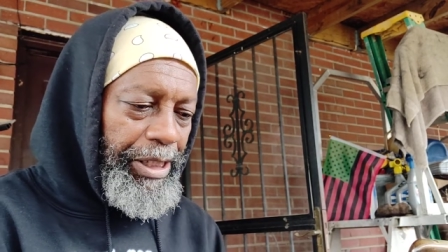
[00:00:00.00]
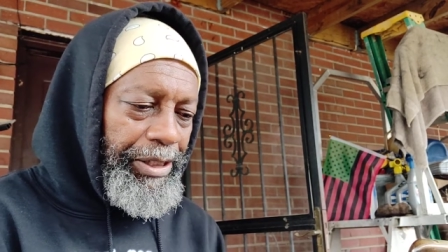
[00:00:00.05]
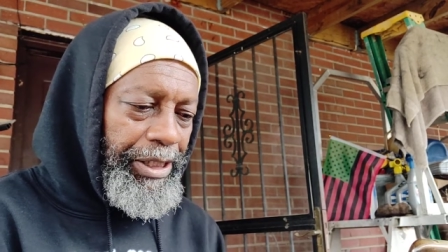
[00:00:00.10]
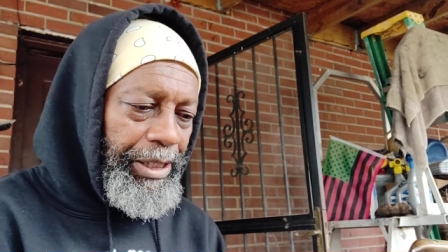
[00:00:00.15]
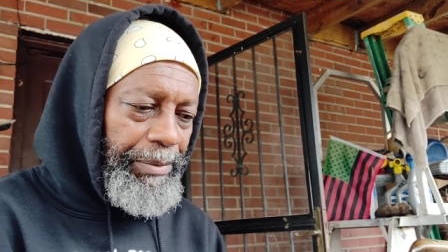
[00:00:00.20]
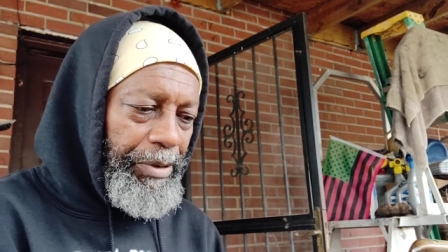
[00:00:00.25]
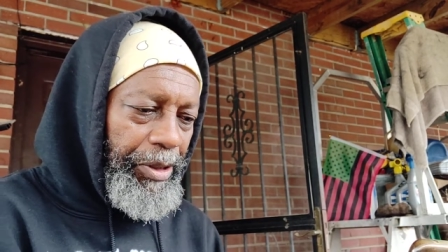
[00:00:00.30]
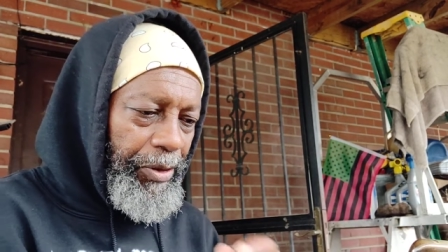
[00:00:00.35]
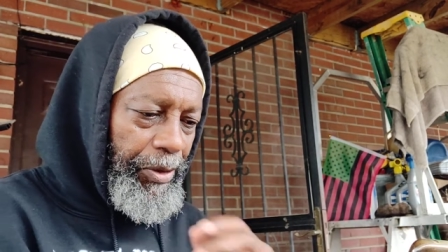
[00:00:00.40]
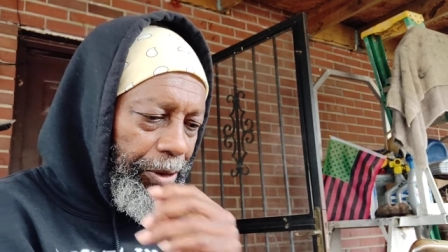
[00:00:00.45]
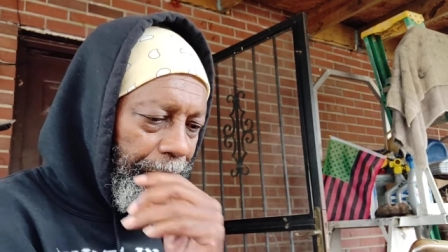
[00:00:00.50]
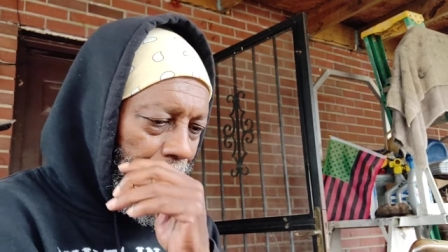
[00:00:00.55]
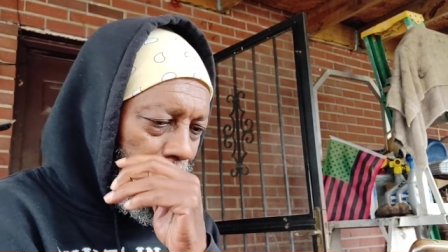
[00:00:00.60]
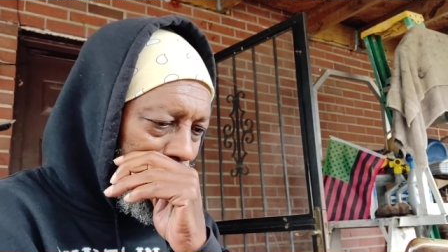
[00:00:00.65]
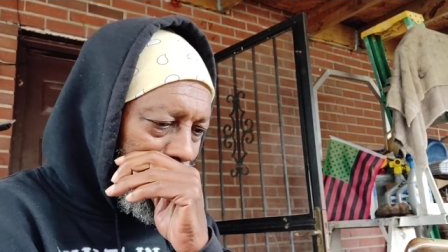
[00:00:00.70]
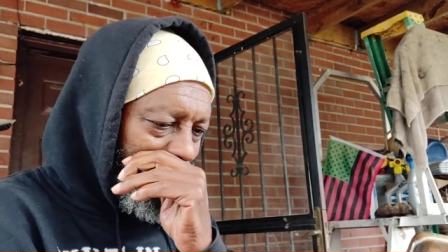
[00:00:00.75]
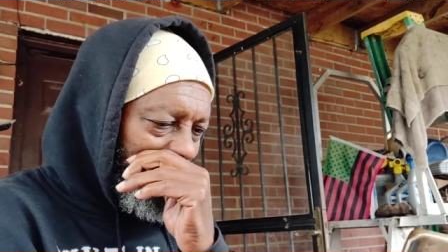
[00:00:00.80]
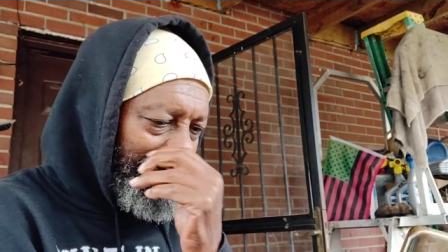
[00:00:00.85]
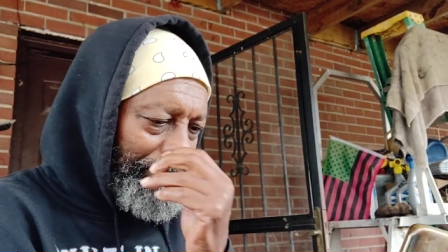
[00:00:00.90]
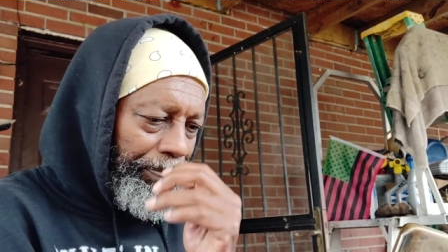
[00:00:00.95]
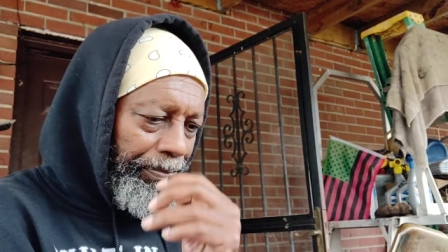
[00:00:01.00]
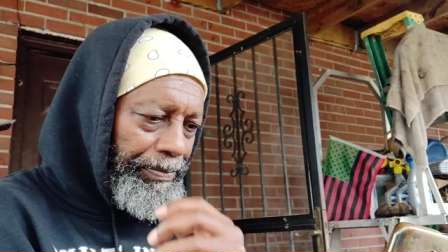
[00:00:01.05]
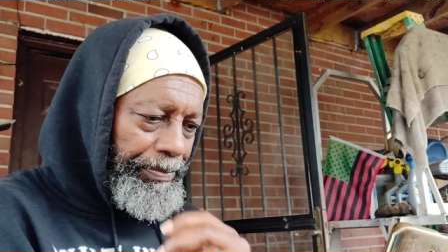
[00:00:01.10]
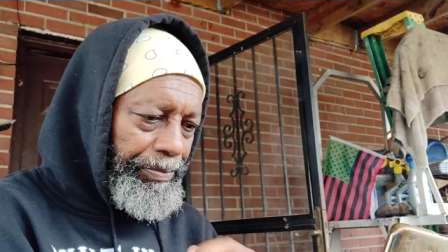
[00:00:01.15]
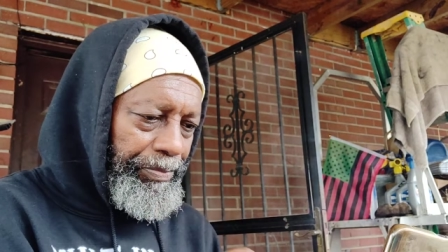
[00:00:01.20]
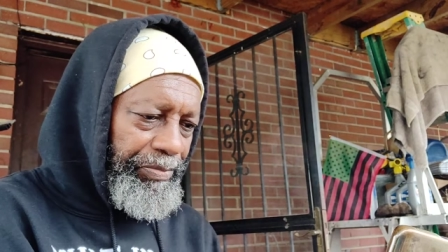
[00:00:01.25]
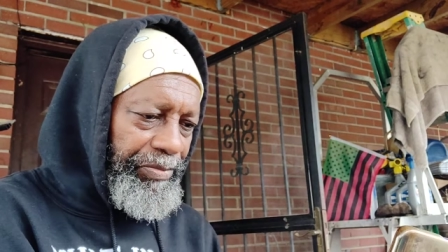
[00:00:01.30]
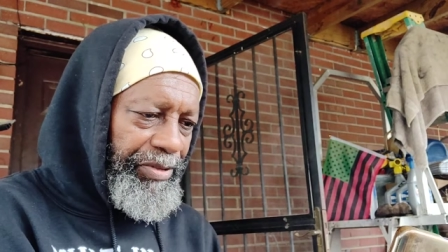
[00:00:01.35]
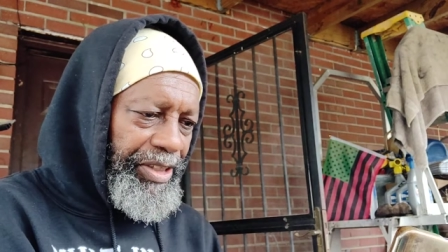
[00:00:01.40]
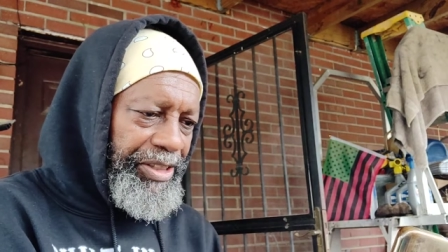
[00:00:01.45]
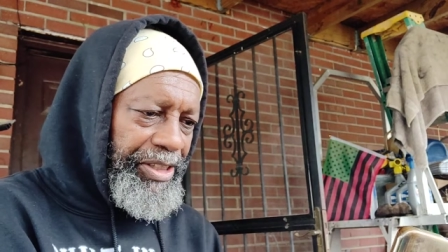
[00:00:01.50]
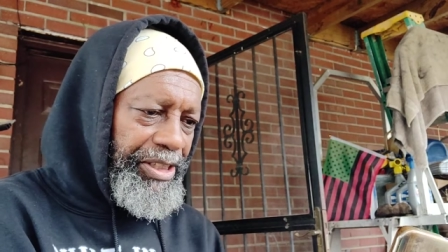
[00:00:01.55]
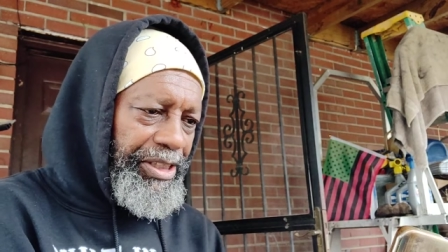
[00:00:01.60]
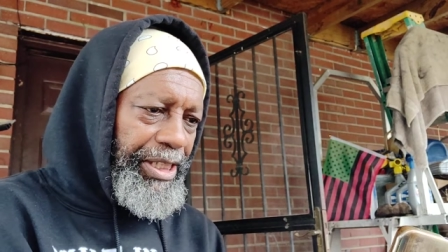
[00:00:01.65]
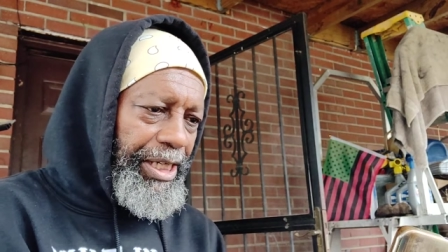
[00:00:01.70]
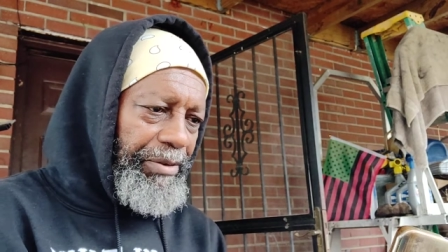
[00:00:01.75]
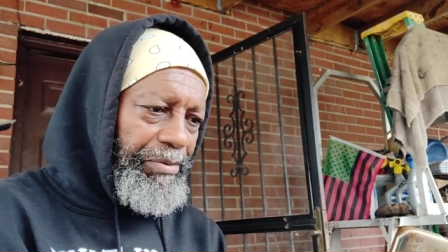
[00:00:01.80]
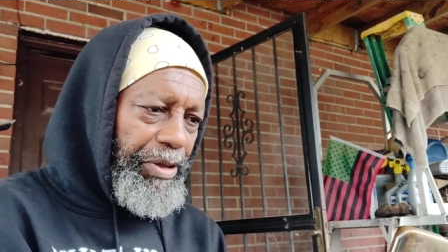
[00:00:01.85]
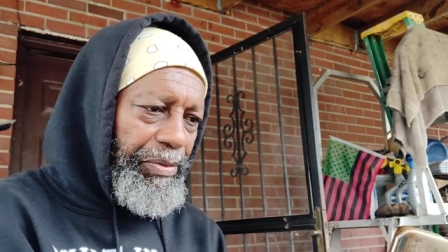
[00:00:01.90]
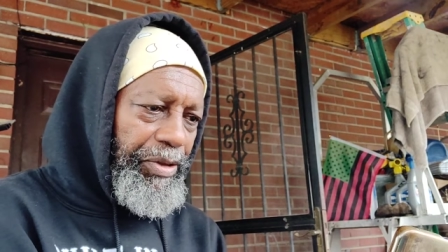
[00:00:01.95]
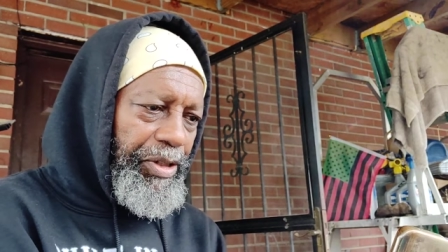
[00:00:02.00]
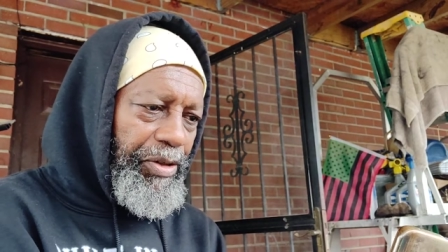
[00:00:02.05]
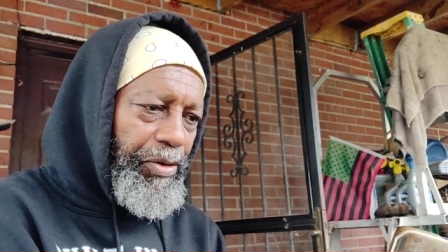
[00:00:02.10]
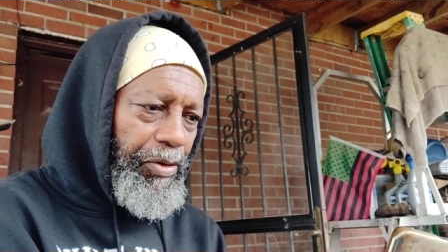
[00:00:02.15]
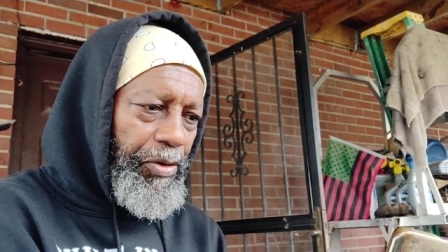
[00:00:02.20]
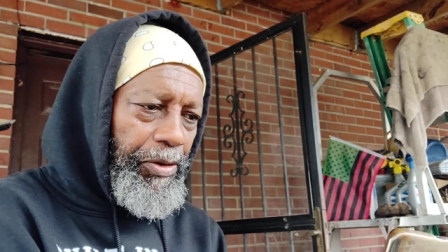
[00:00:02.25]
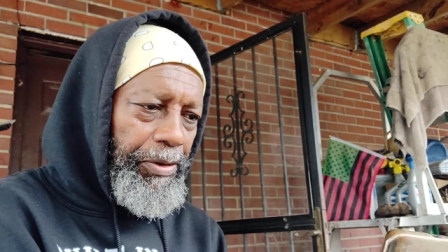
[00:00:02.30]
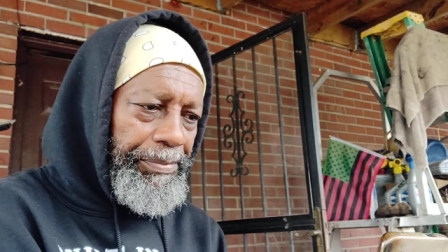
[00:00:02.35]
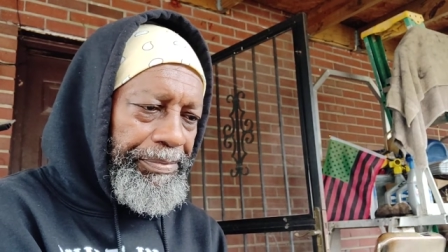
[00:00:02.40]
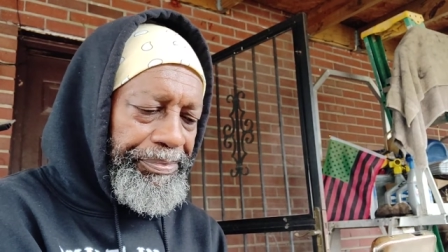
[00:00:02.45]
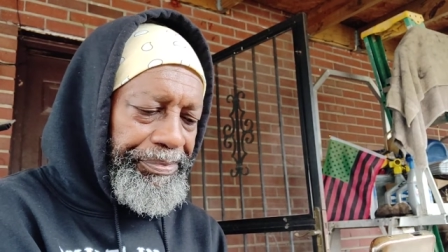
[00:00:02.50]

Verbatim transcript: thing because this is like what we call